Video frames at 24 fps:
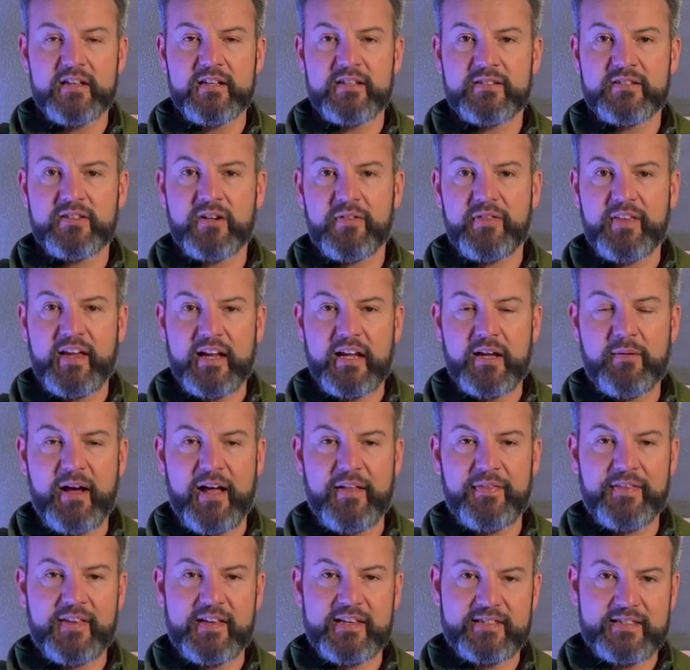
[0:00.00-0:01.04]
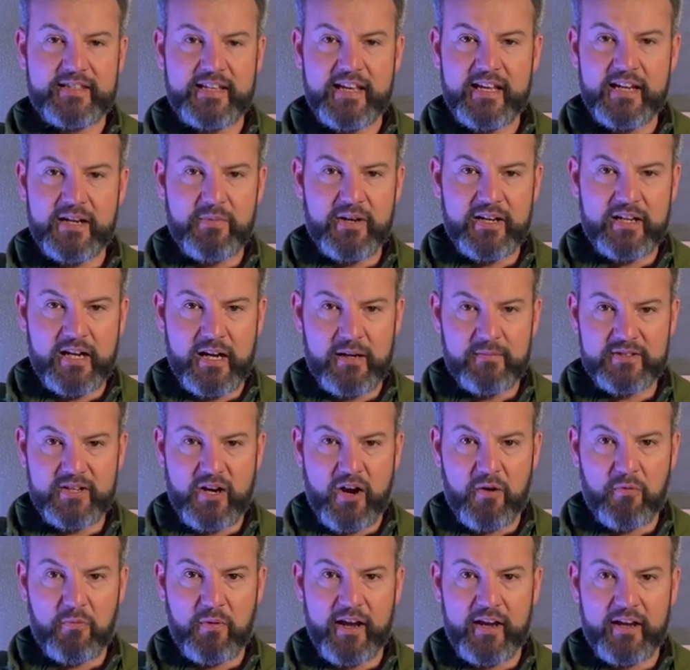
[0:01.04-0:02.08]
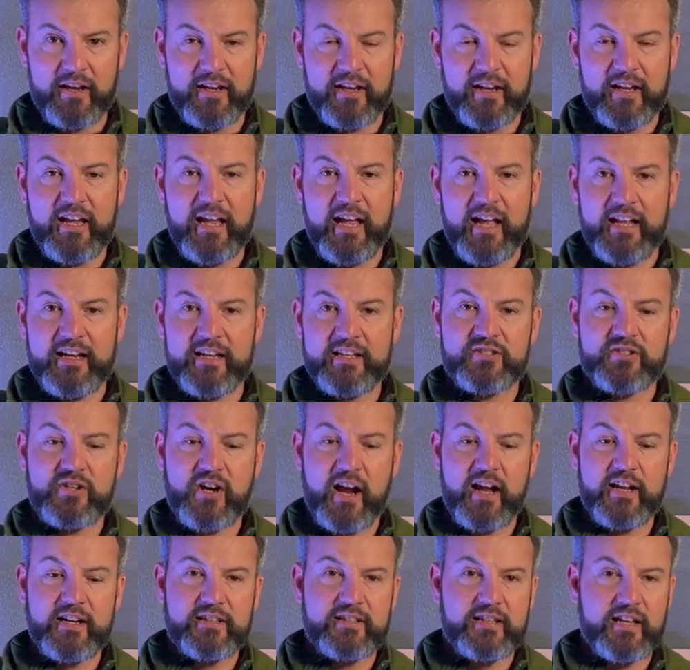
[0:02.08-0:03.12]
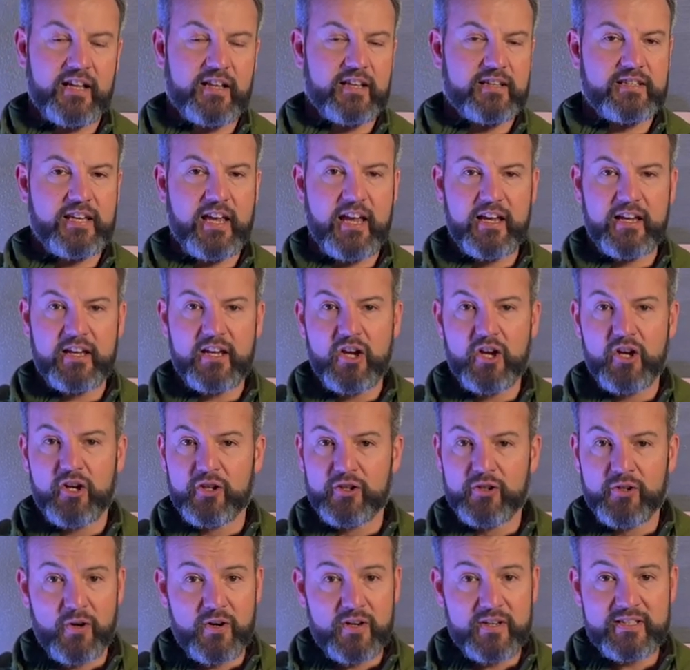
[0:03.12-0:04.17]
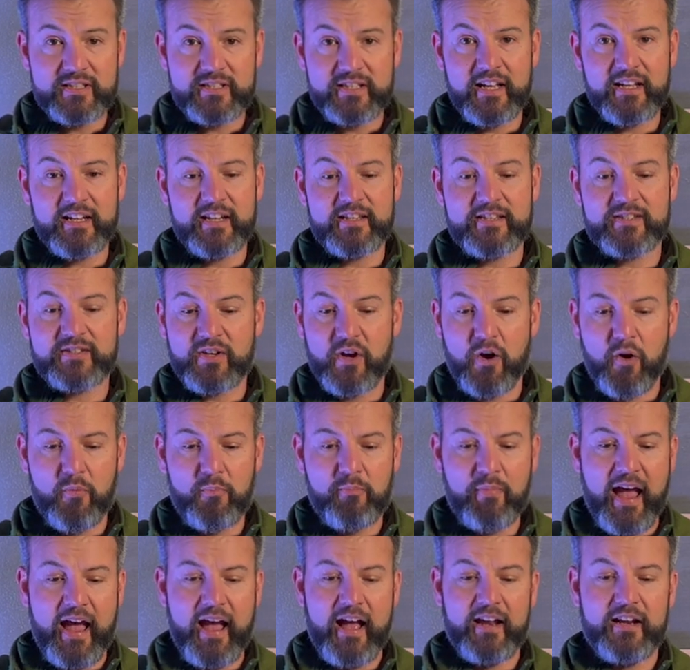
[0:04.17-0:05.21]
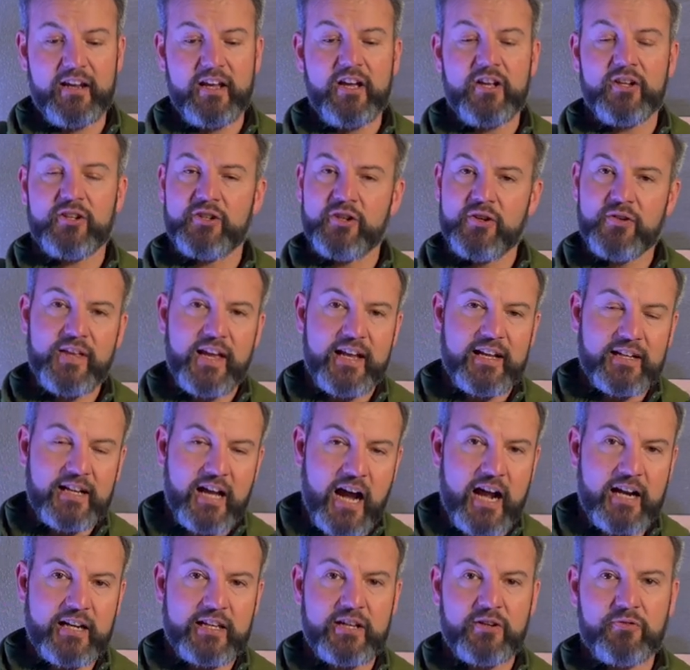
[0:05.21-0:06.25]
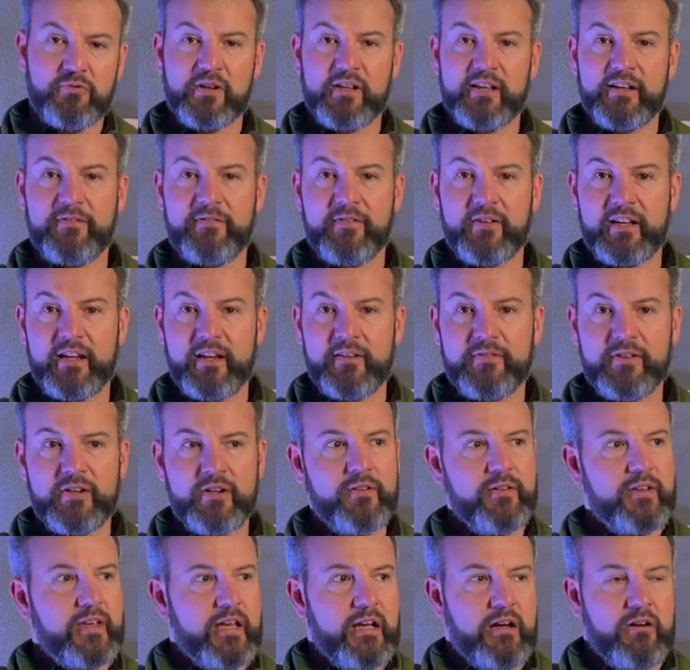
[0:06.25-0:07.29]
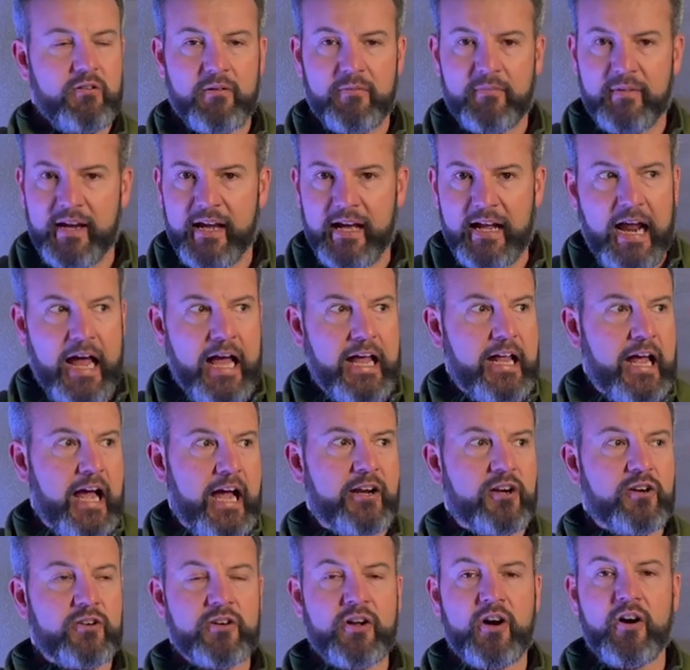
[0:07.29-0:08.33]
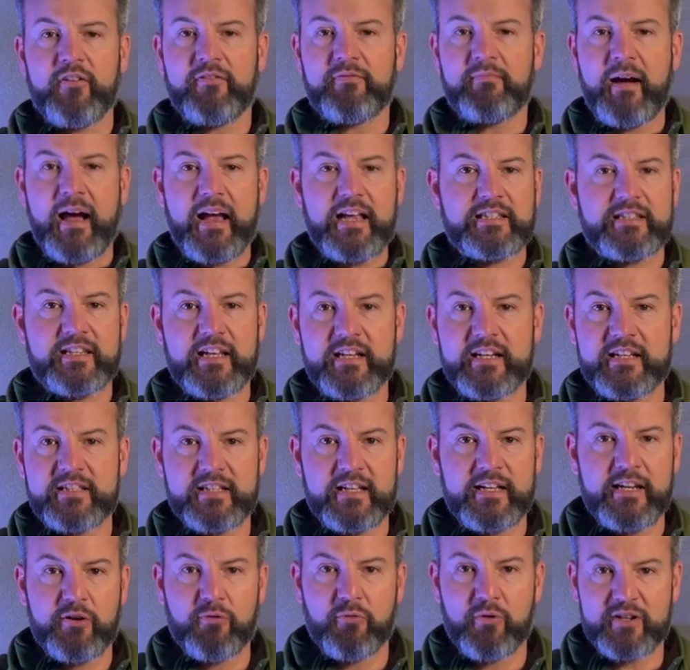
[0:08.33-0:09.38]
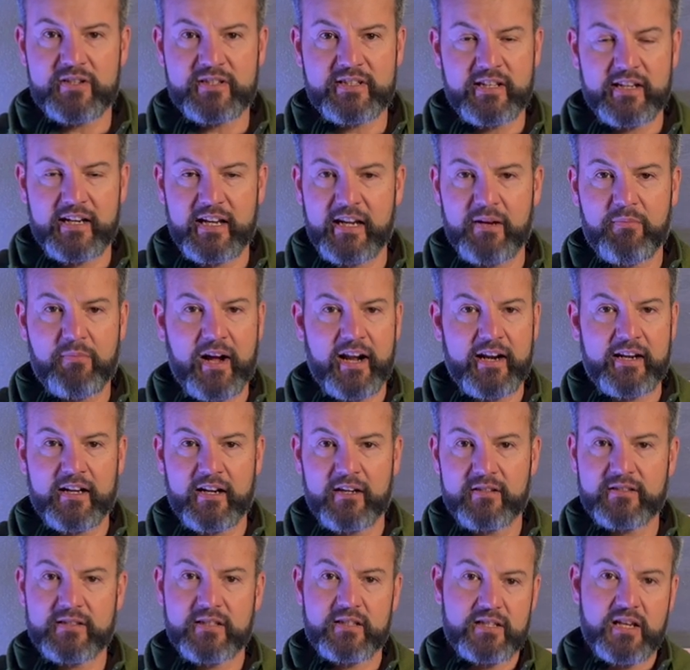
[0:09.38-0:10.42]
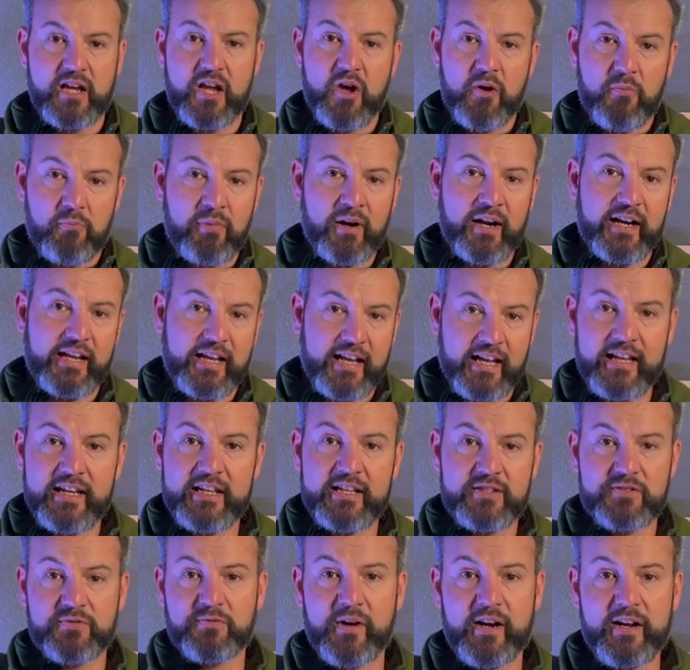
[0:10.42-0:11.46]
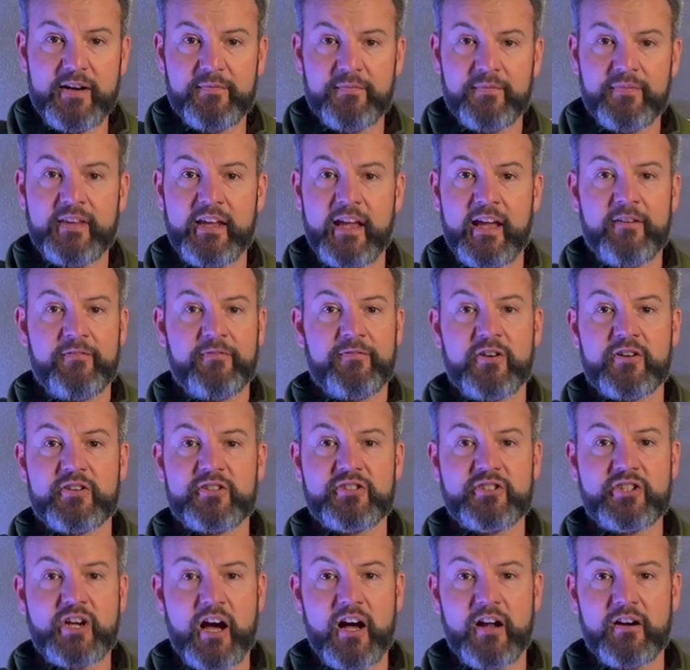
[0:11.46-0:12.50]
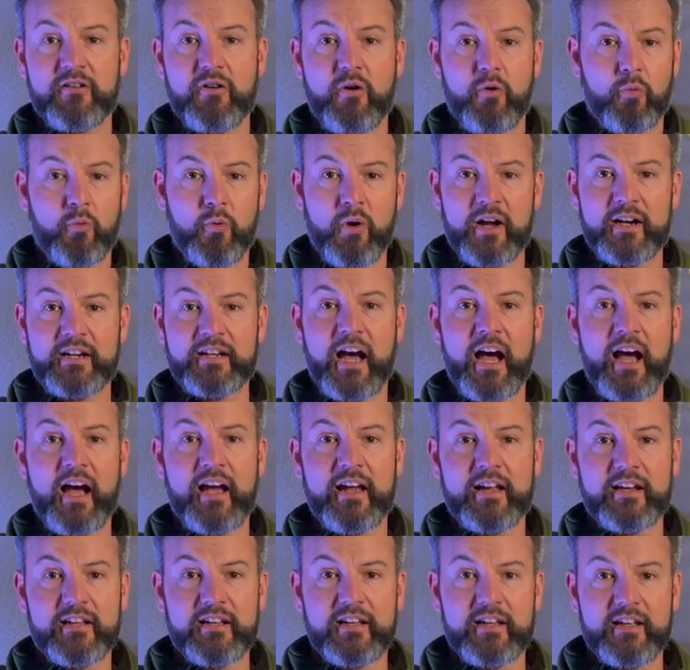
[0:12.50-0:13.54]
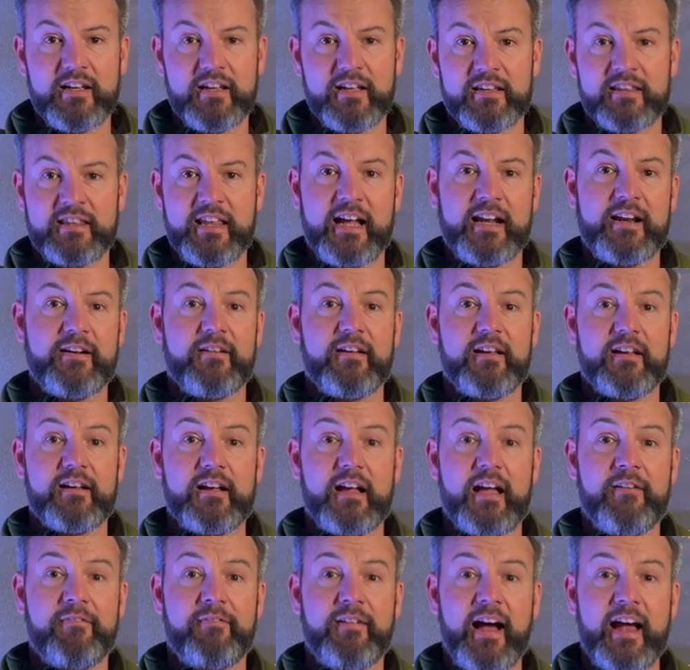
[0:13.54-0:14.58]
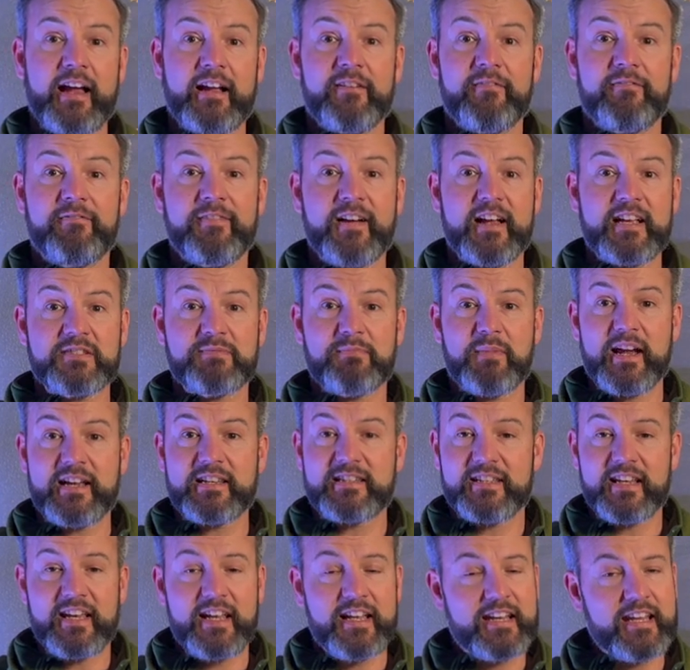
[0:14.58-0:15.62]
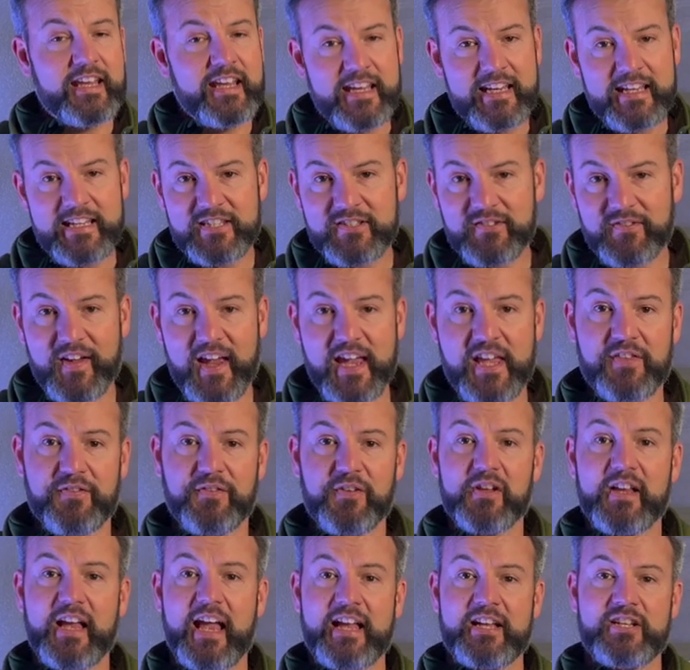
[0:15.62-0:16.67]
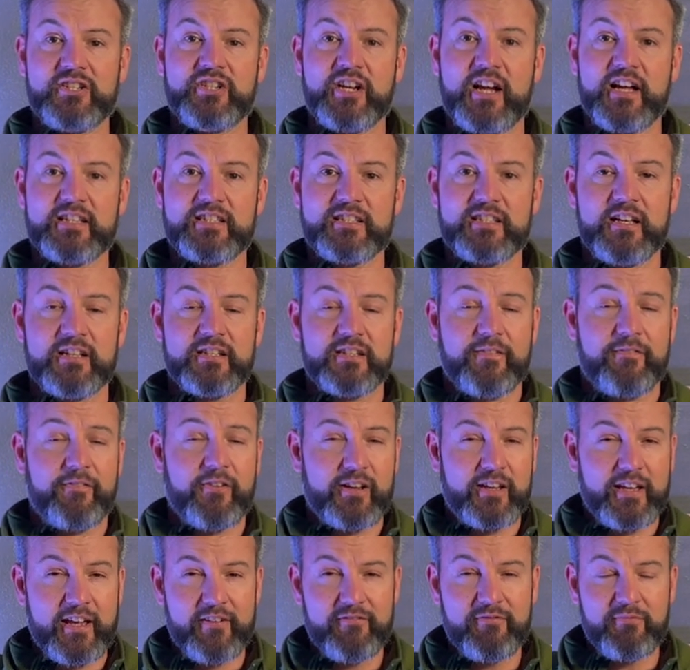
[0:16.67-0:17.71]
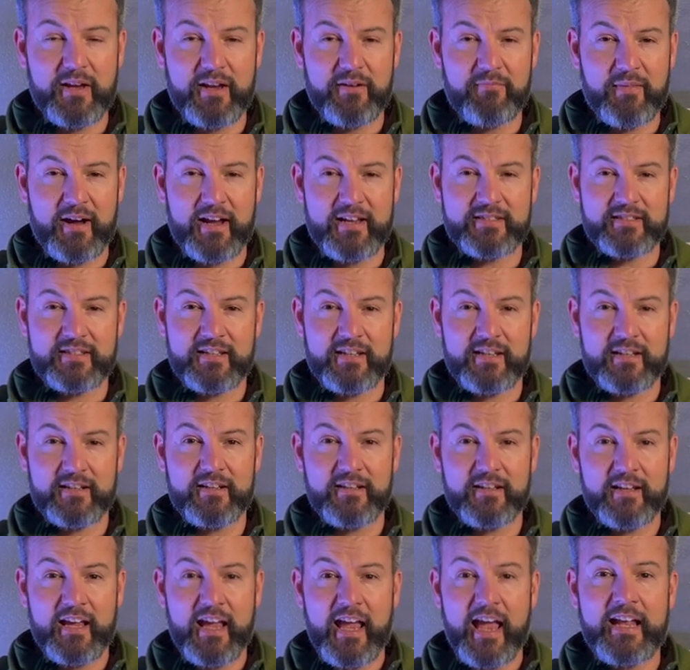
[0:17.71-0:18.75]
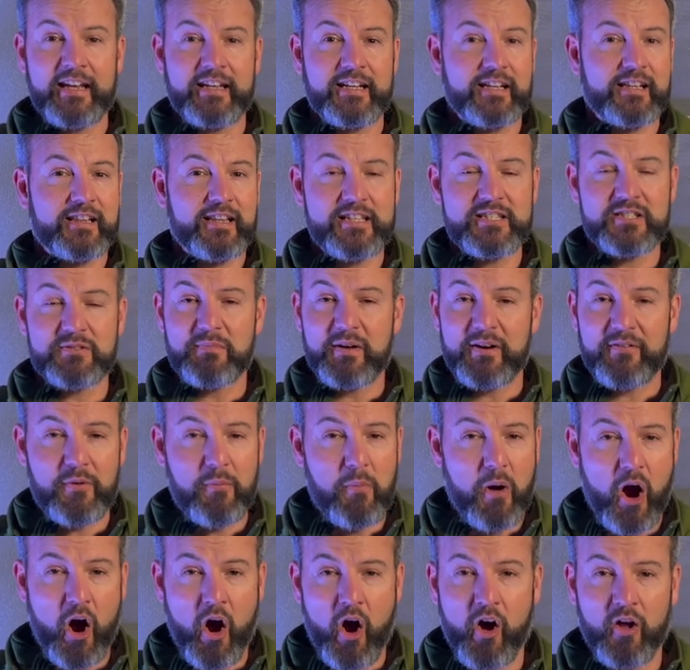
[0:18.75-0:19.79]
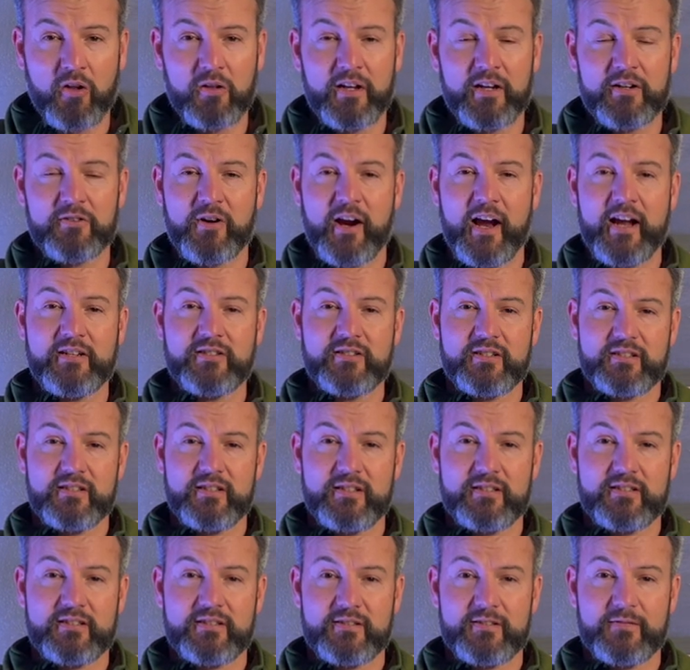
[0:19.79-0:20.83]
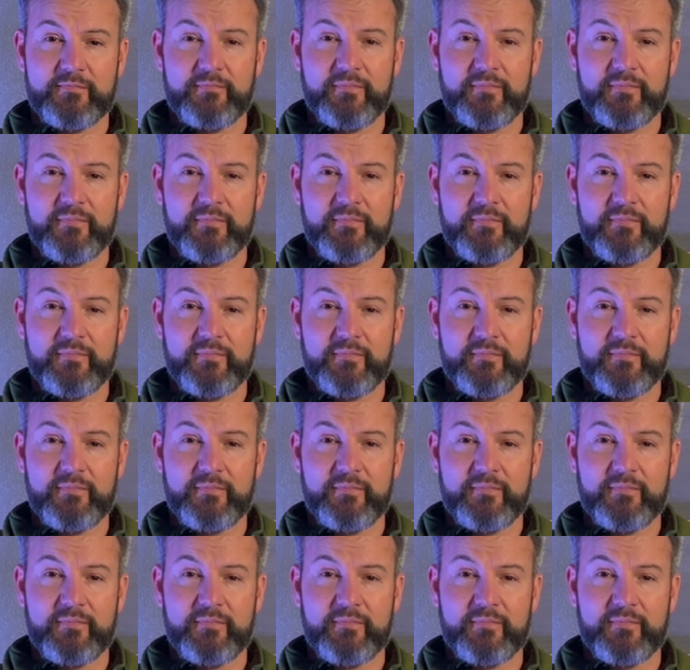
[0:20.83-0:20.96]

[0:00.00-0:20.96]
So think about this. The enemy comes our way and he's trying to tell us, hey, your sin is so bad. Do you think God can really forgive you? Well, man, I, I don't know if my sin is any worse than anybody else's, but it is written in First John 1 9 that if I confess my sin, he's faithful and just to forgive me of my sin and to cleanse me from all unrighteousness.